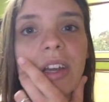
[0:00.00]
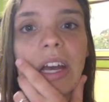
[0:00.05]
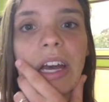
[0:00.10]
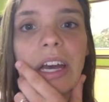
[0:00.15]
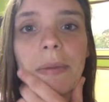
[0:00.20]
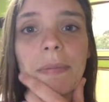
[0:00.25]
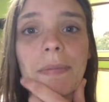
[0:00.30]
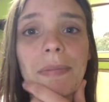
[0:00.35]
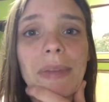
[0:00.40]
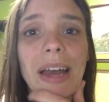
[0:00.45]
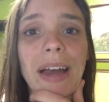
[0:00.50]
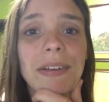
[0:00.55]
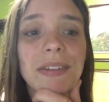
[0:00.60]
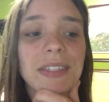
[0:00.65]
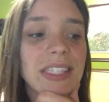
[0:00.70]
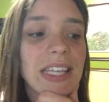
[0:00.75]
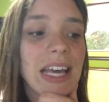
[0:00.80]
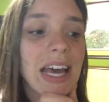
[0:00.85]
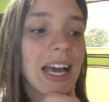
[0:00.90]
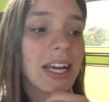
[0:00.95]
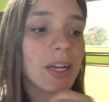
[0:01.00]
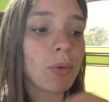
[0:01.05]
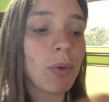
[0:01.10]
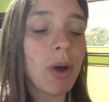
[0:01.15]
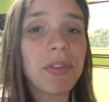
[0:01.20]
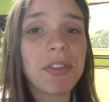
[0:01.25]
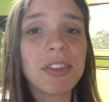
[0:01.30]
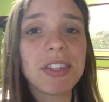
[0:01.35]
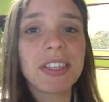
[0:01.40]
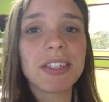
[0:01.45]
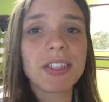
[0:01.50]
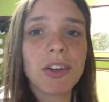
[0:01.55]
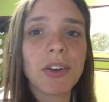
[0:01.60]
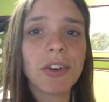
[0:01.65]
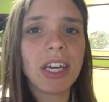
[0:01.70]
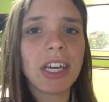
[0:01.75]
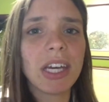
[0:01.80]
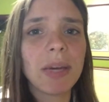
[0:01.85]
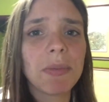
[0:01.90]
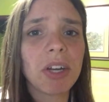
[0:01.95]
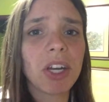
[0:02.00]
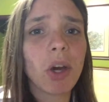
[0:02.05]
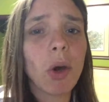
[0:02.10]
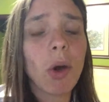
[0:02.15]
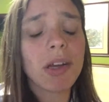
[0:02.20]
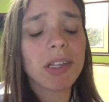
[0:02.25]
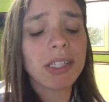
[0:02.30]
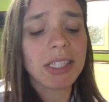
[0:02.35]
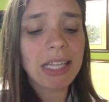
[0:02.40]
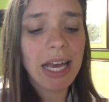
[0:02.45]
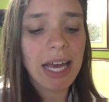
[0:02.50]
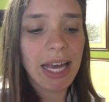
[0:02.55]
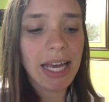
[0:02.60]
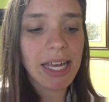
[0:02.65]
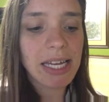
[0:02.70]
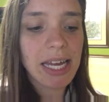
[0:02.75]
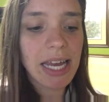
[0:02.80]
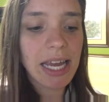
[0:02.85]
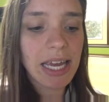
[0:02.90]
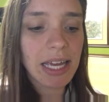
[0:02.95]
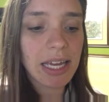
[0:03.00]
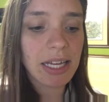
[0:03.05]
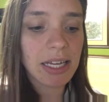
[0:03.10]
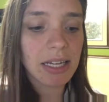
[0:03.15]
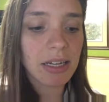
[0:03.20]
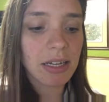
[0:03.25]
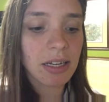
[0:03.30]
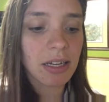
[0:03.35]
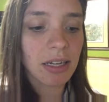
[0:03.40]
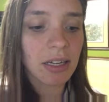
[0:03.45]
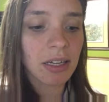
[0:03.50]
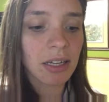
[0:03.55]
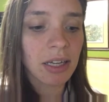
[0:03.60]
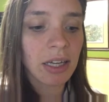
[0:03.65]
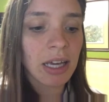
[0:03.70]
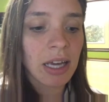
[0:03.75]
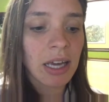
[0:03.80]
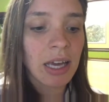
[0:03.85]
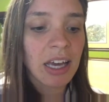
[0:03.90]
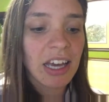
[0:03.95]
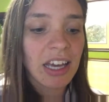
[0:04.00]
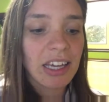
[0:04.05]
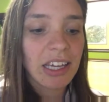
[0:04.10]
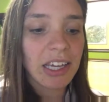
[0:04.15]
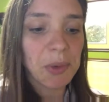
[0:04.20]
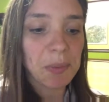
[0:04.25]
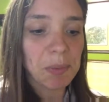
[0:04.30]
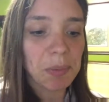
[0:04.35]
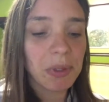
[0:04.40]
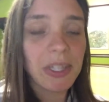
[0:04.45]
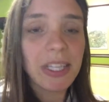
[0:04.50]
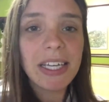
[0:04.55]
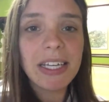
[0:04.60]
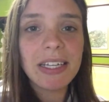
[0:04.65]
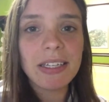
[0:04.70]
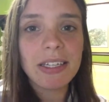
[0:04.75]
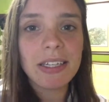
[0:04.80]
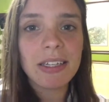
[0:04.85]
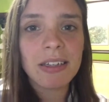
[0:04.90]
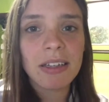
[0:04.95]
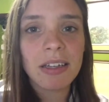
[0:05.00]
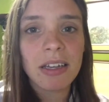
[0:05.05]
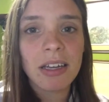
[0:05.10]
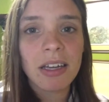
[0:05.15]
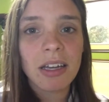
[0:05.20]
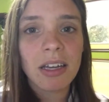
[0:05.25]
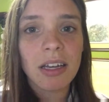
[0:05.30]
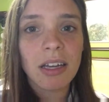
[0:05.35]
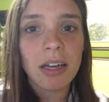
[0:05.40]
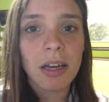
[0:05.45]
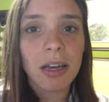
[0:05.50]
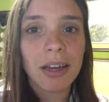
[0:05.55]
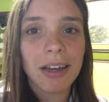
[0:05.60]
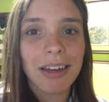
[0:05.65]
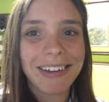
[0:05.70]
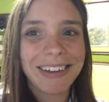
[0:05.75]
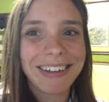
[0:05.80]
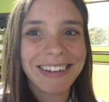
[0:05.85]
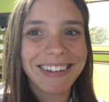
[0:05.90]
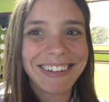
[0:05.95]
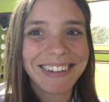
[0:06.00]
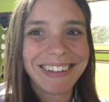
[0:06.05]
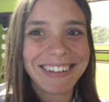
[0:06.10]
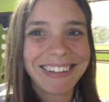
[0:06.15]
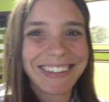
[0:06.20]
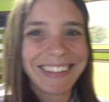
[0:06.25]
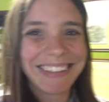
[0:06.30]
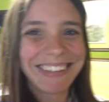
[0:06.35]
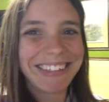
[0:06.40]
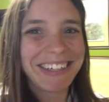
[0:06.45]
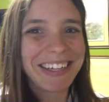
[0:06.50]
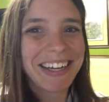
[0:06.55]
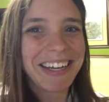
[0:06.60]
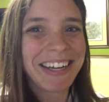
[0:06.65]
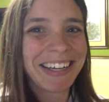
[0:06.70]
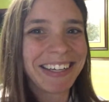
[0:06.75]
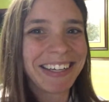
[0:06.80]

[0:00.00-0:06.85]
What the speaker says: outside. While this is cooking, I'm going to go outside and complete. What